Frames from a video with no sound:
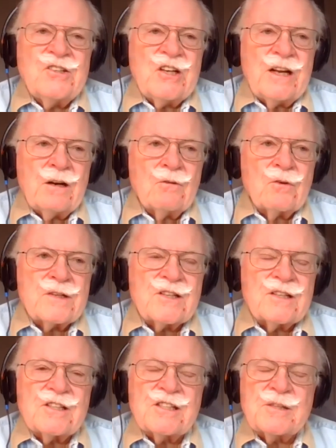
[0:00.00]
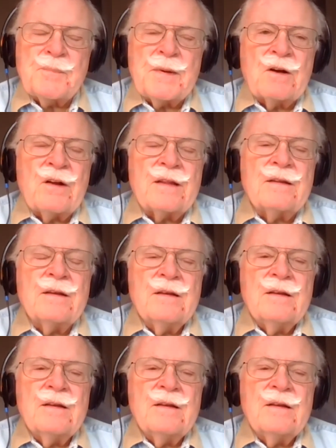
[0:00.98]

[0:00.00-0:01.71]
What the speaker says: generous spirit